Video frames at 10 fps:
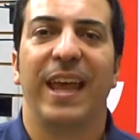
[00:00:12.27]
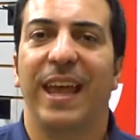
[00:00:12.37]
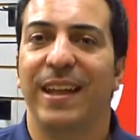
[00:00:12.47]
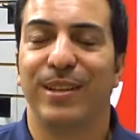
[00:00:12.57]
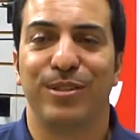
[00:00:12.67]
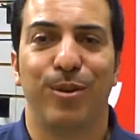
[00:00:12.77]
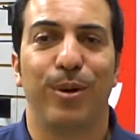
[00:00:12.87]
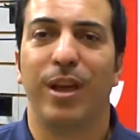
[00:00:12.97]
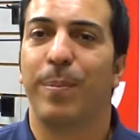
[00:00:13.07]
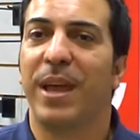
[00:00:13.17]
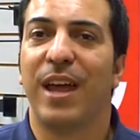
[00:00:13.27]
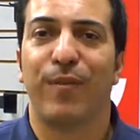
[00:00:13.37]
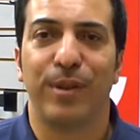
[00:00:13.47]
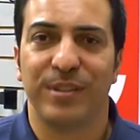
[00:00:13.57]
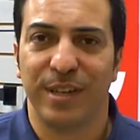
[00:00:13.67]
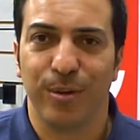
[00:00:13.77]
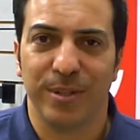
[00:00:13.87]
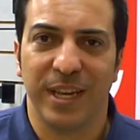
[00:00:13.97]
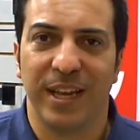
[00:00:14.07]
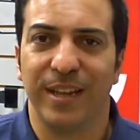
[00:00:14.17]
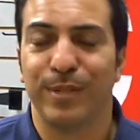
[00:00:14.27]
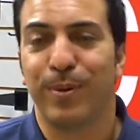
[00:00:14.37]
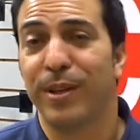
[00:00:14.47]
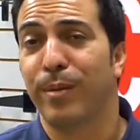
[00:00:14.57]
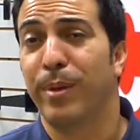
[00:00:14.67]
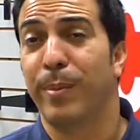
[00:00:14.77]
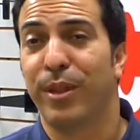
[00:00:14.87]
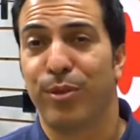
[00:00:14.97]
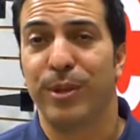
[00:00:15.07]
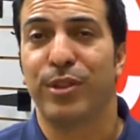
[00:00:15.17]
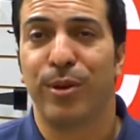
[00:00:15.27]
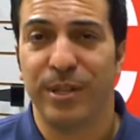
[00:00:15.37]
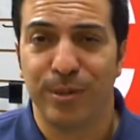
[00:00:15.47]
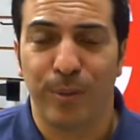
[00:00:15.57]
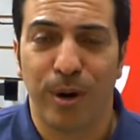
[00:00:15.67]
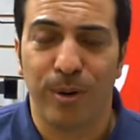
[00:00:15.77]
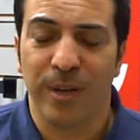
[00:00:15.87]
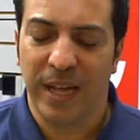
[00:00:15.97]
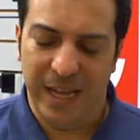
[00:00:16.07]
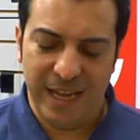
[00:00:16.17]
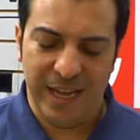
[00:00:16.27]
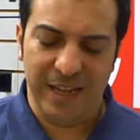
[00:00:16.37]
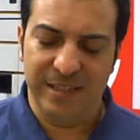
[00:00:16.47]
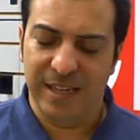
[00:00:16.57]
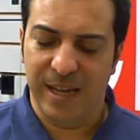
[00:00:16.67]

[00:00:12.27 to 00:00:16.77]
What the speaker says: and it's going up every single day. It's probably going to be about $3.30 tomorrow, and